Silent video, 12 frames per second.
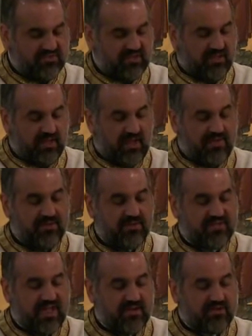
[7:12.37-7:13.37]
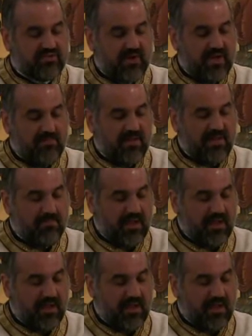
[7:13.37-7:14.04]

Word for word: Still others had a trial by